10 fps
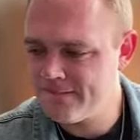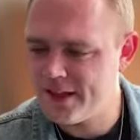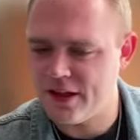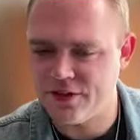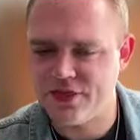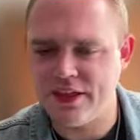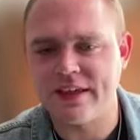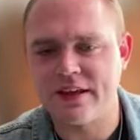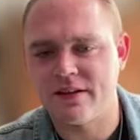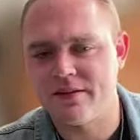you know,
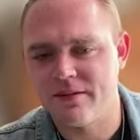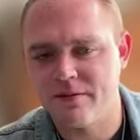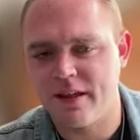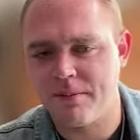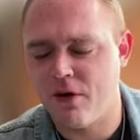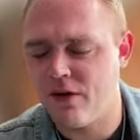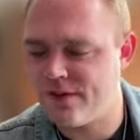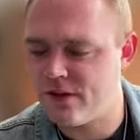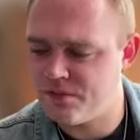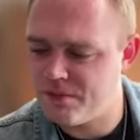thinking like
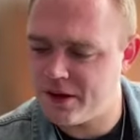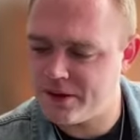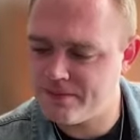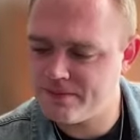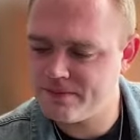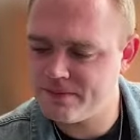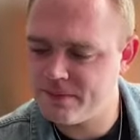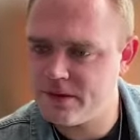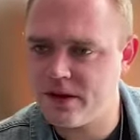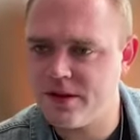Ballfield, but
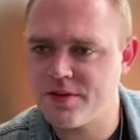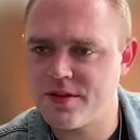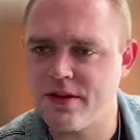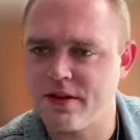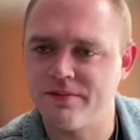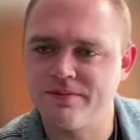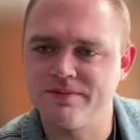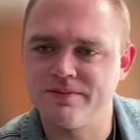yeah, no, he was good.